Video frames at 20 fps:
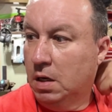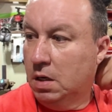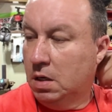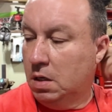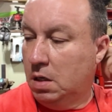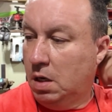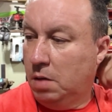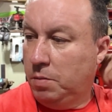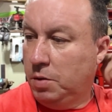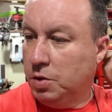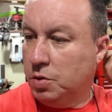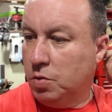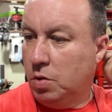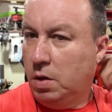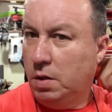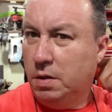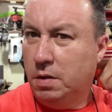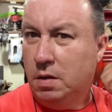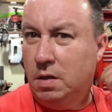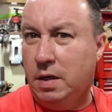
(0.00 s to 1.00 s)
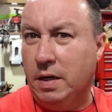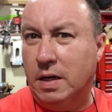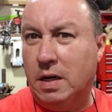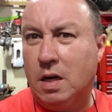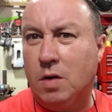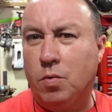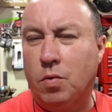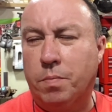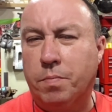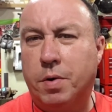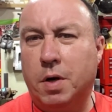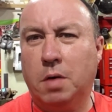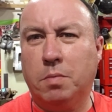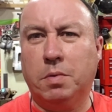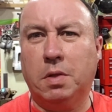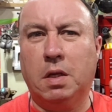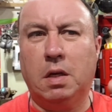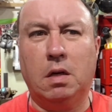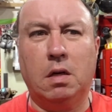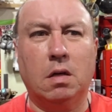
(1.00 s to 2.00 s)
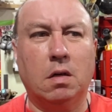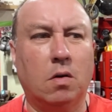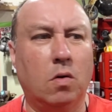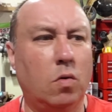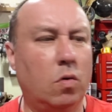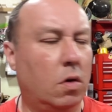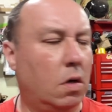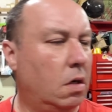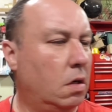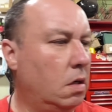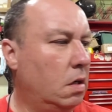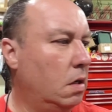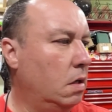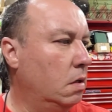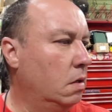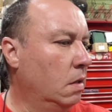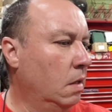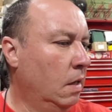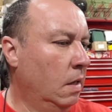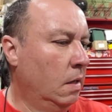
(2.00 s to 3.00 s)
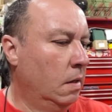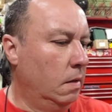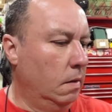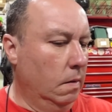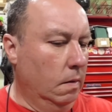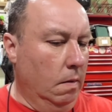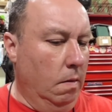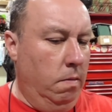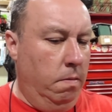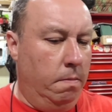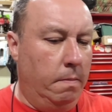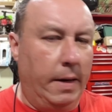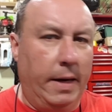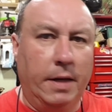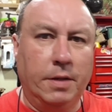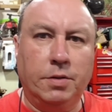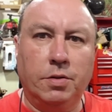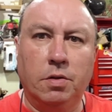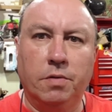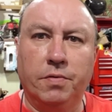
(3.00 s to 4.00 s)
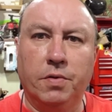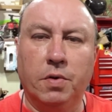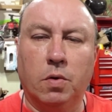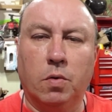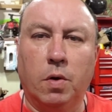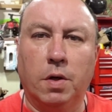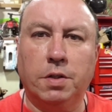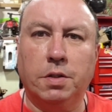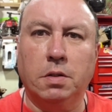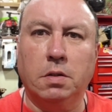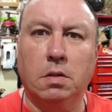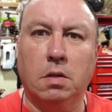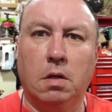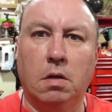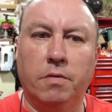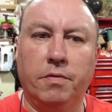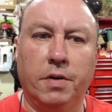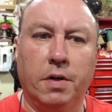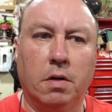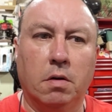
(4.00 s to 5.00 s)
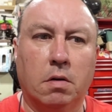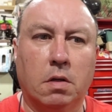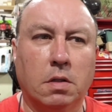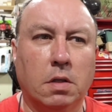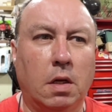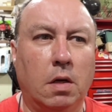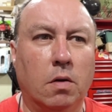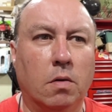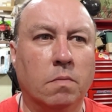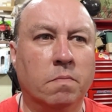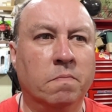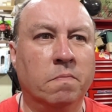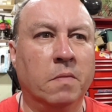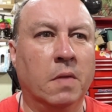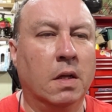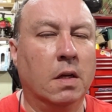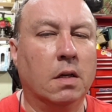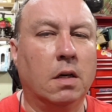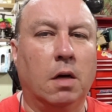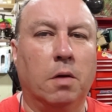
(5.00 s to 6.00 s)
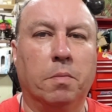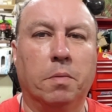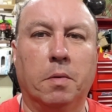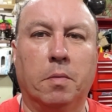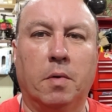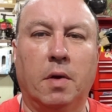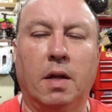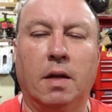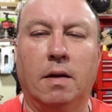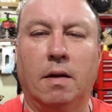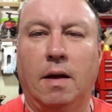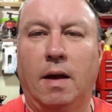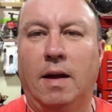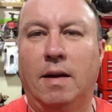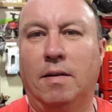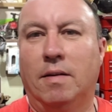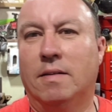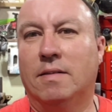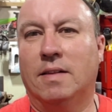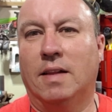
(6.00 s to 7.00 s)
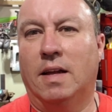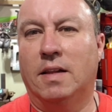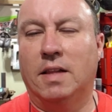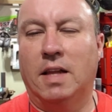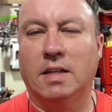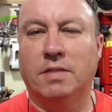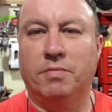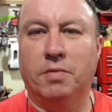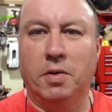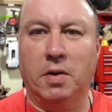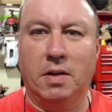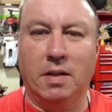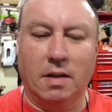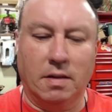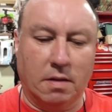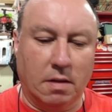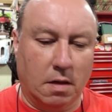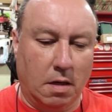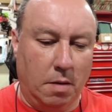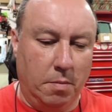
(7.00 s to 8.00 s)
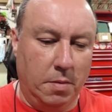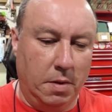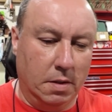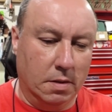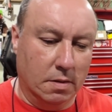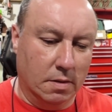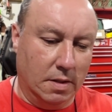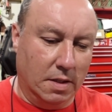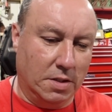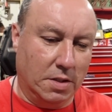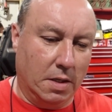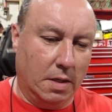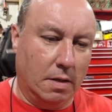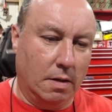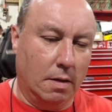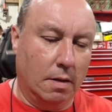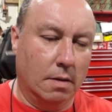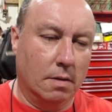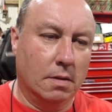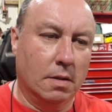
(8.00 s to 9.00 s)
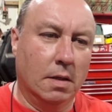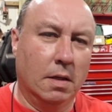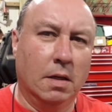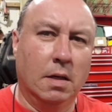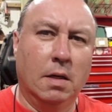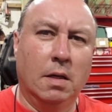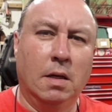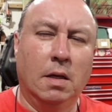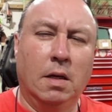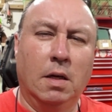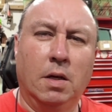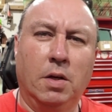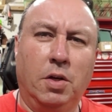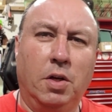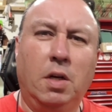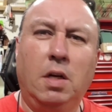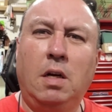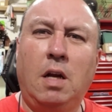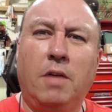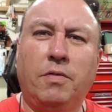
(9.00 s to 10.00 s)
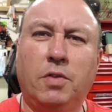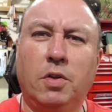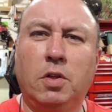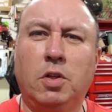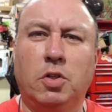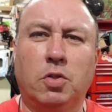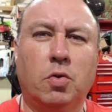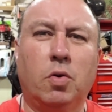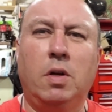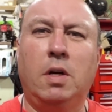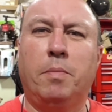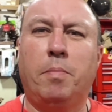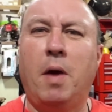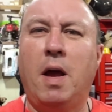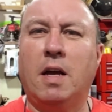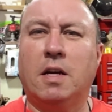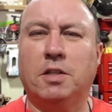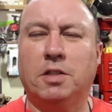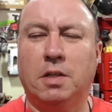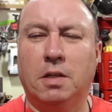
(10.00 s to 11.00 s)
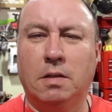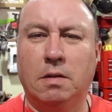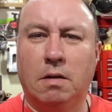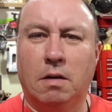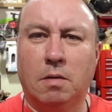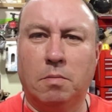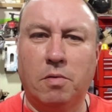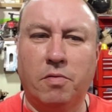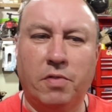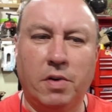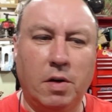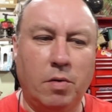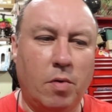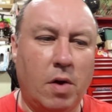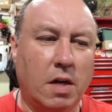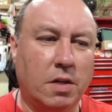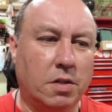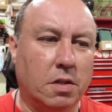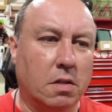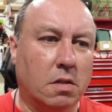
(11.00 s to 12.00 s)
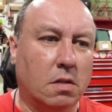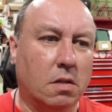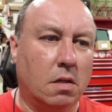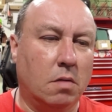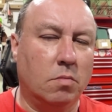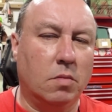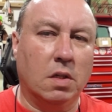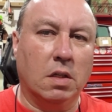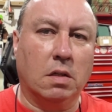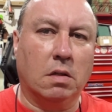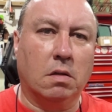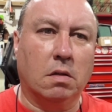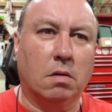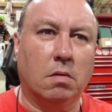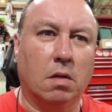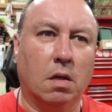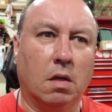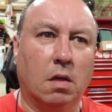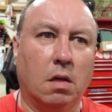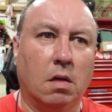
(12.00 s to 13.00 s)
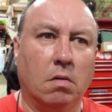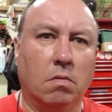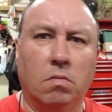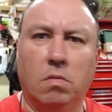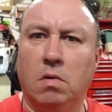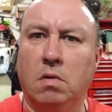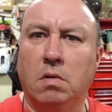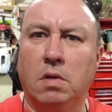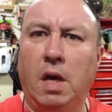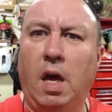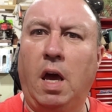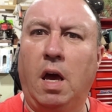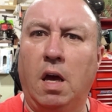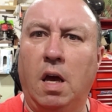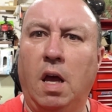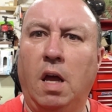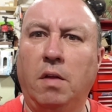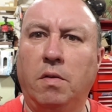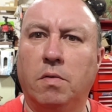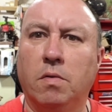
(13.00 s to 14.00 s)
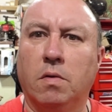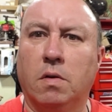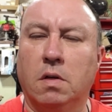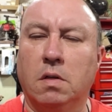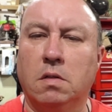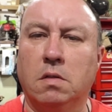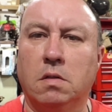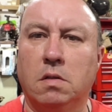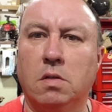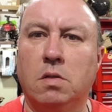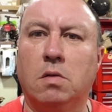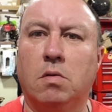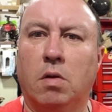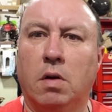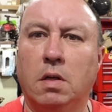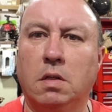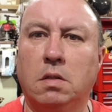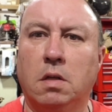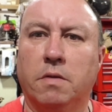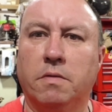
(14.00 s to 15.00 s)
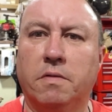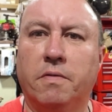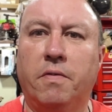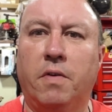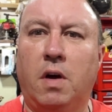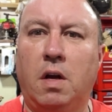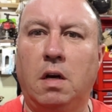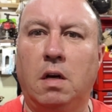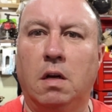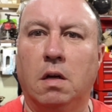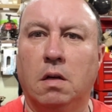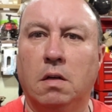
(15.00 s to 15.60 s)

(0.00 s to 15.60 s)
not much going on here, and I will probably go and answer a few questions in our video because I know a couple people were like, I had a last video I liked the comment that said you didn't have to destroy the packaging on the Harbor Freight ratchets, and I'm like thinking, well, yeah, I had to because destroying stuff's fun.